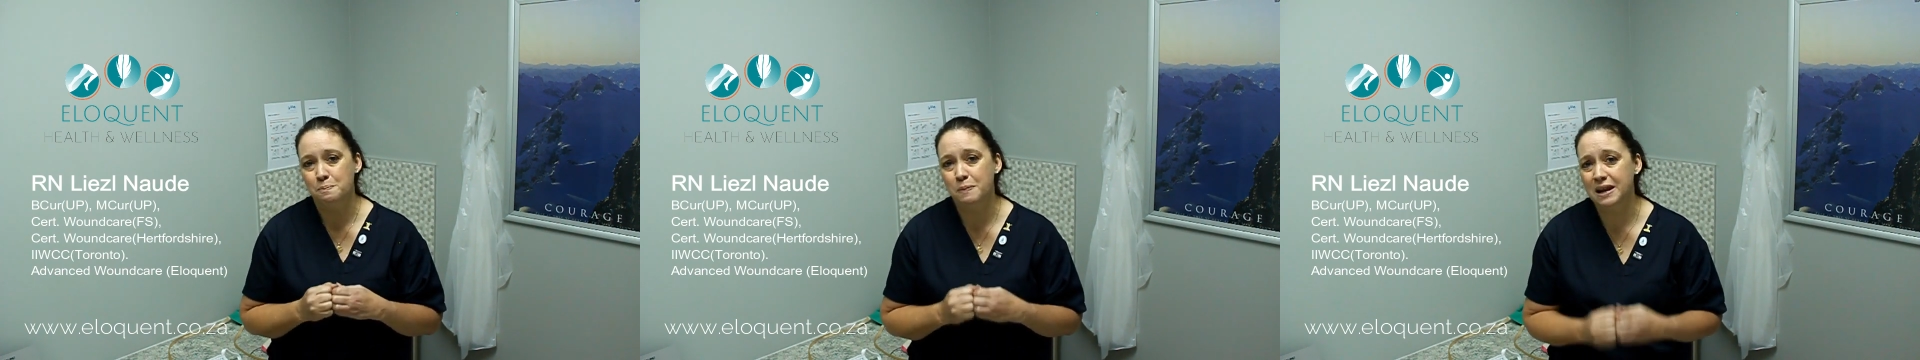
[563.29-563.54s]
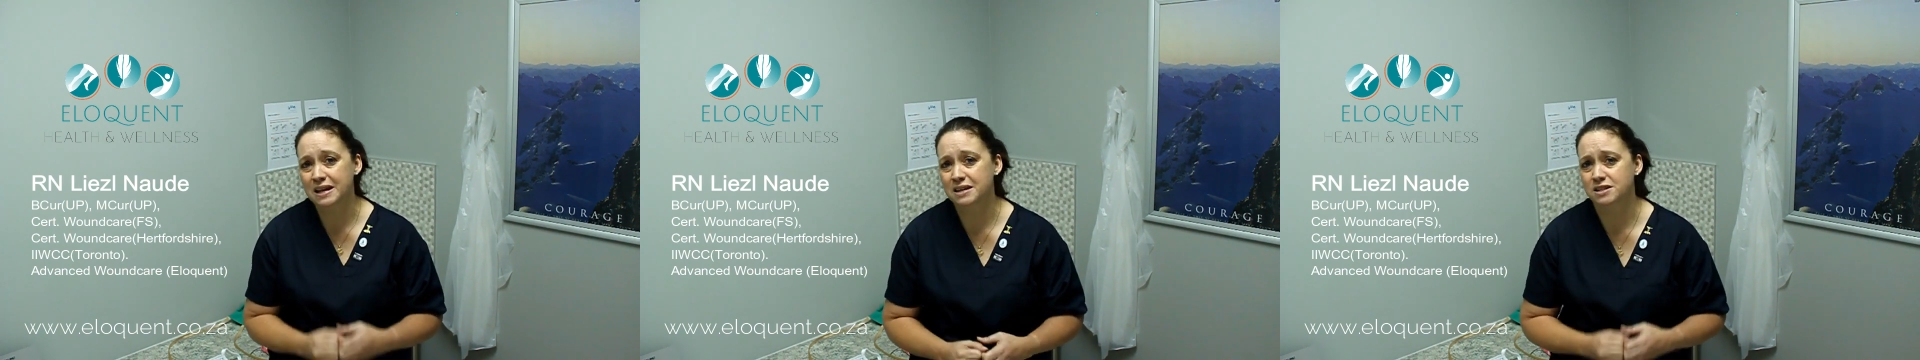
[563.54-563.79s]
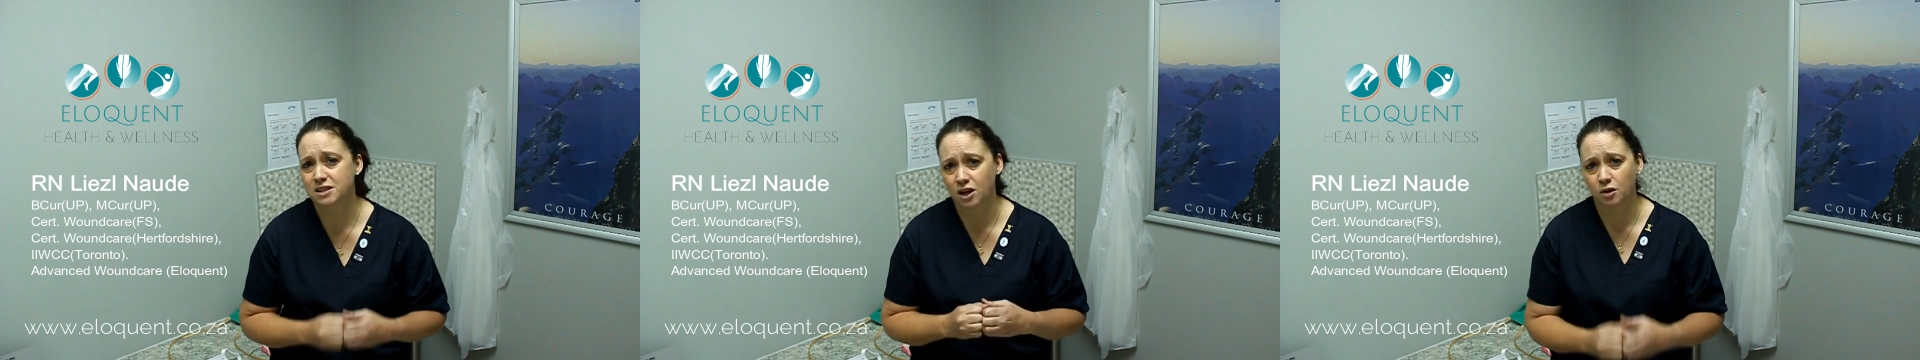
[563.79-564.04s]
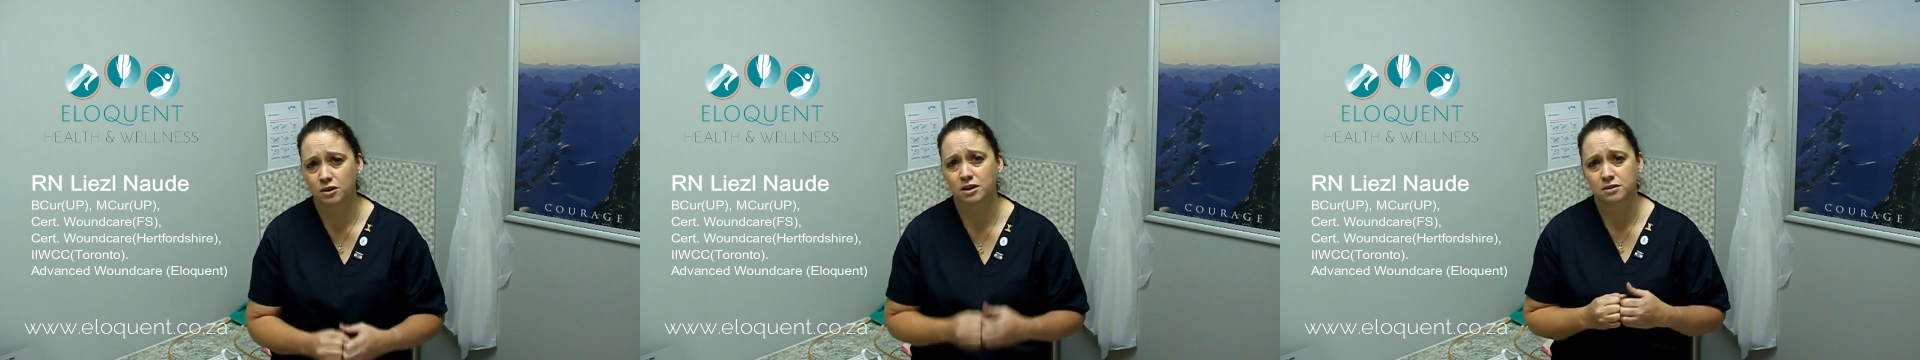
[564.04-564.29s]
please
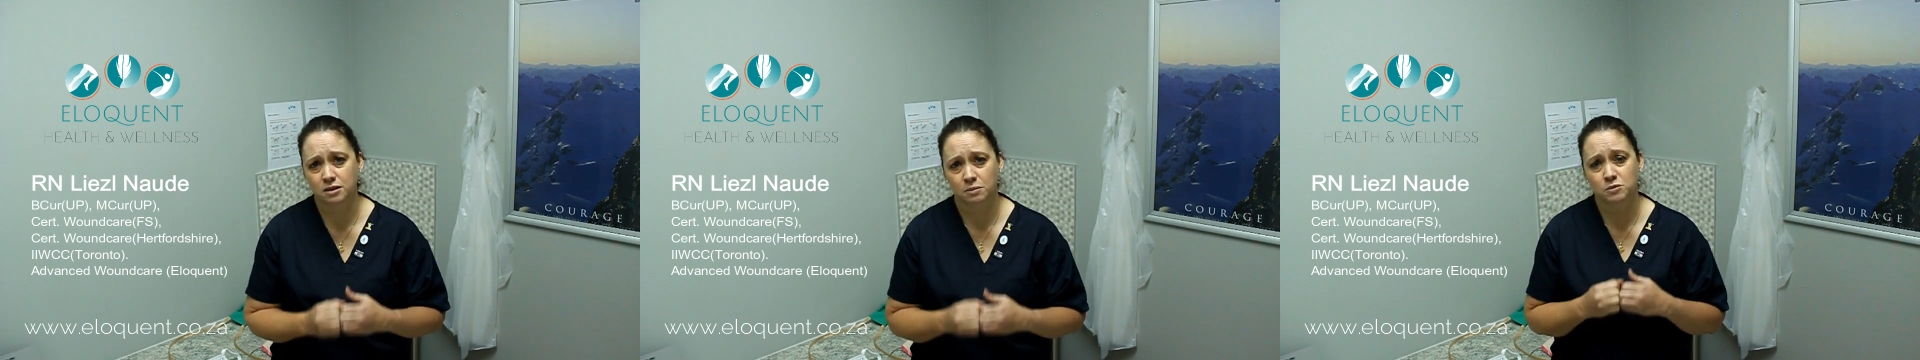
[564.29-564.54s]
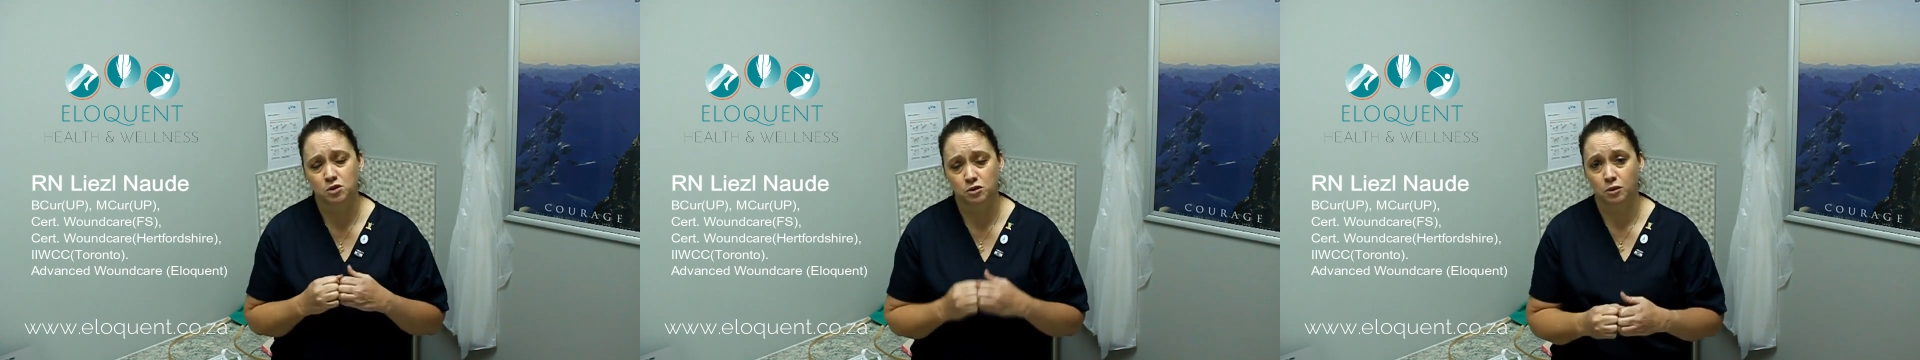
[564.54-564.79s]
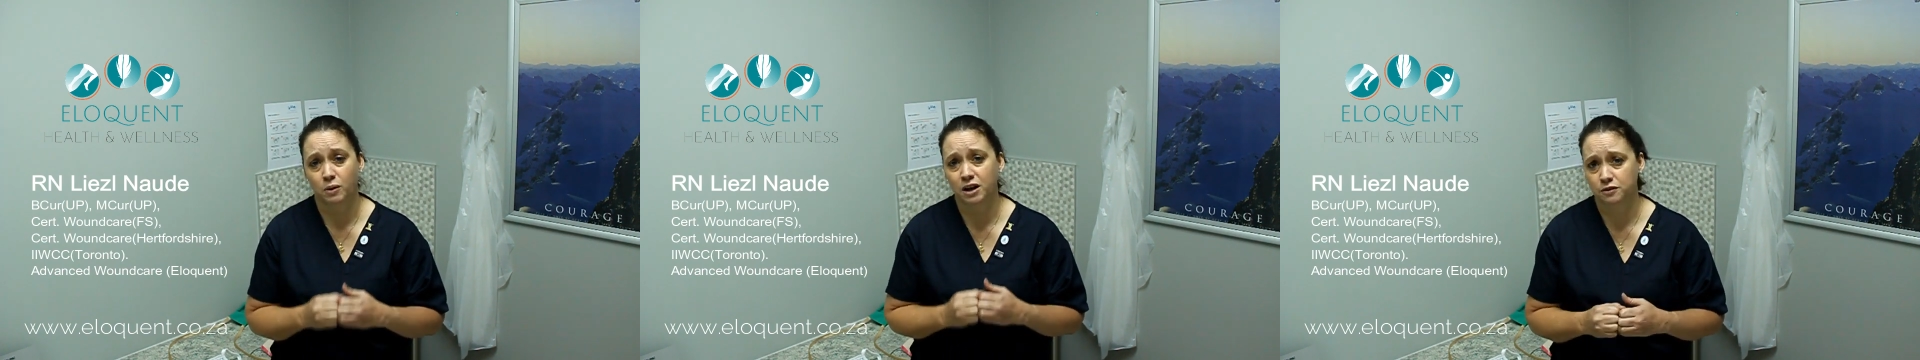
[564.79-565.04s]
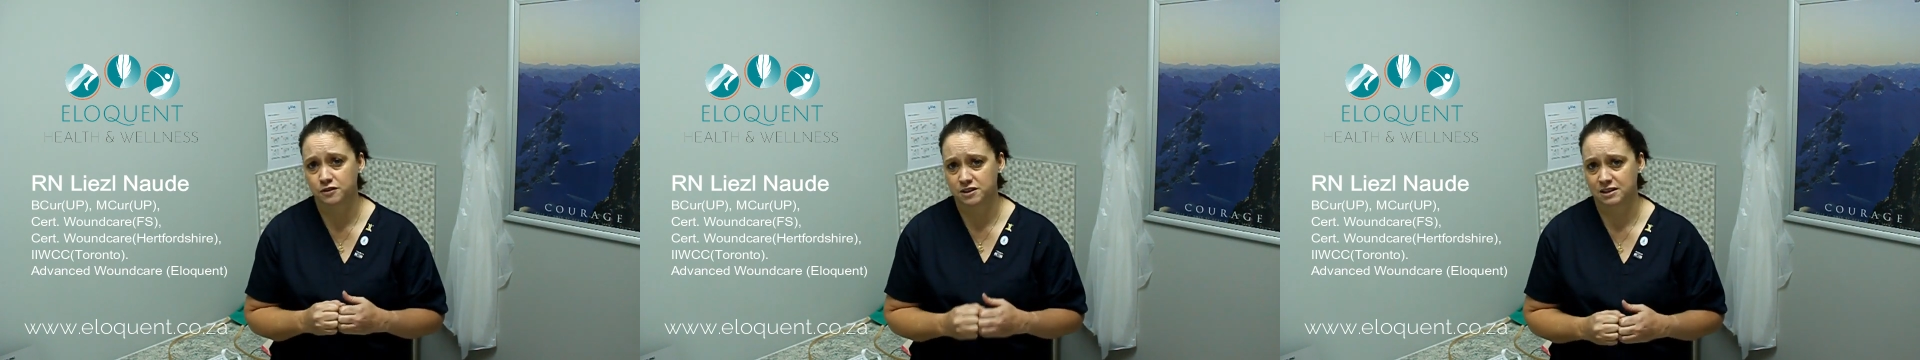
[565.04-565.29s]
donate them to the right
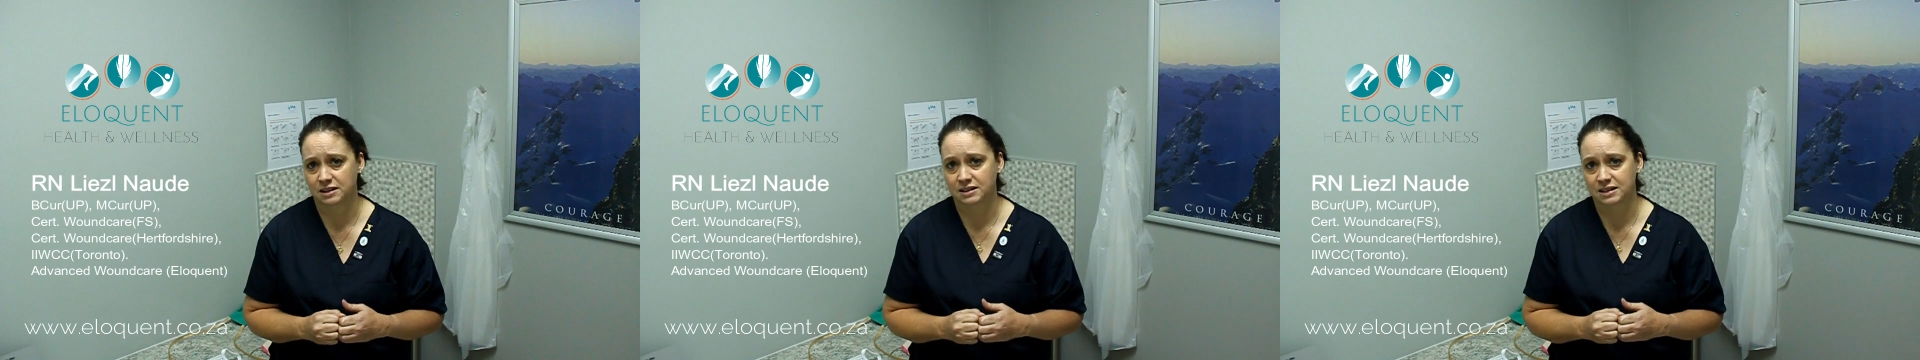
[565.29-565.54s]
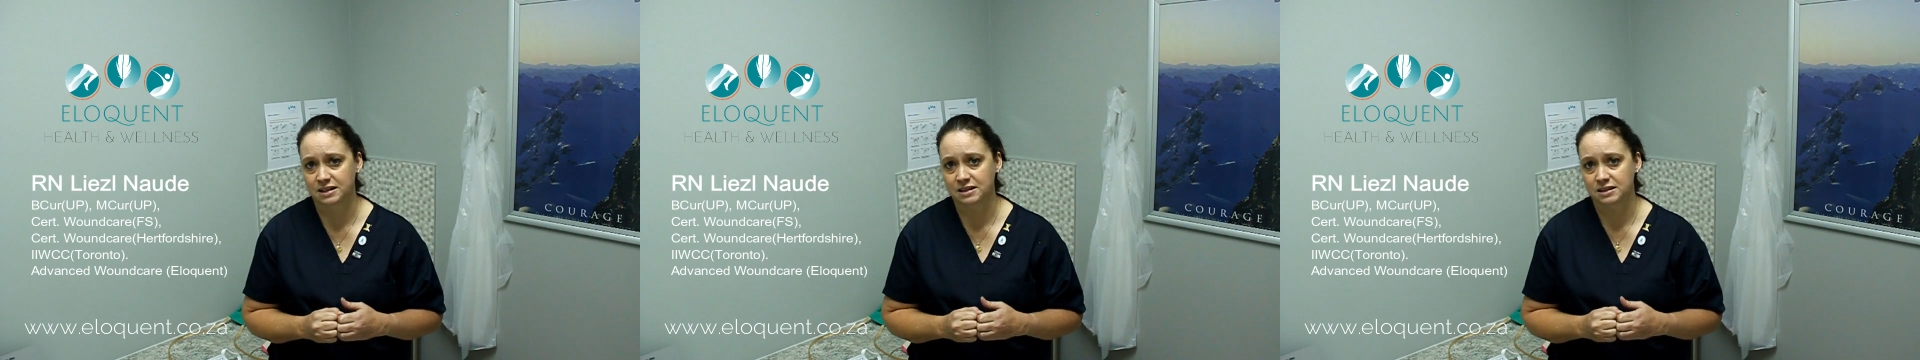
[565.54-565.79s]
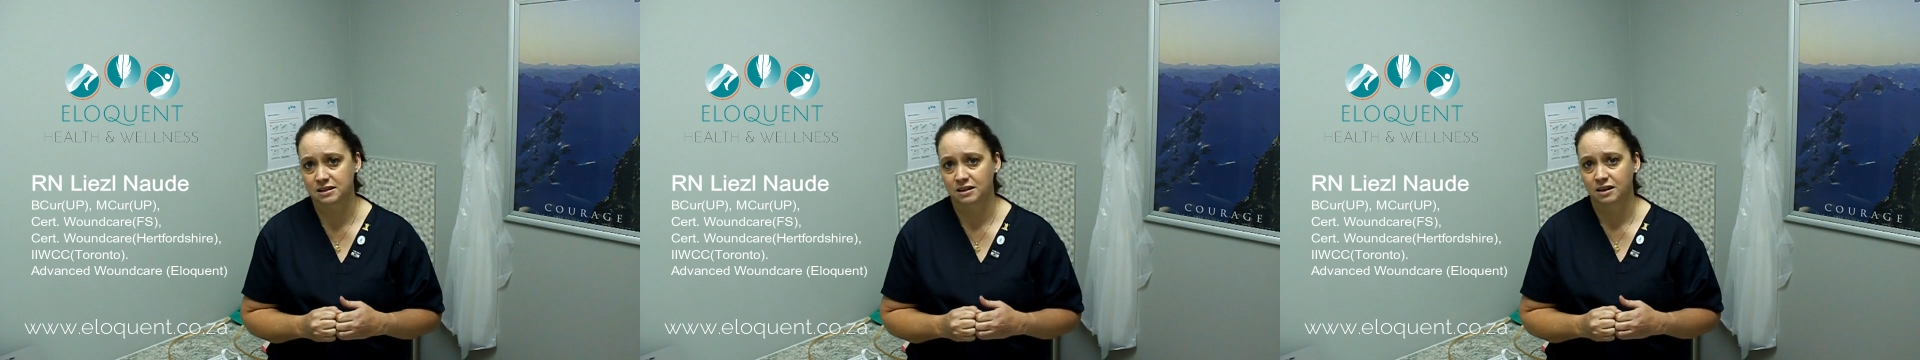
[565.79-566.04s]
facilities.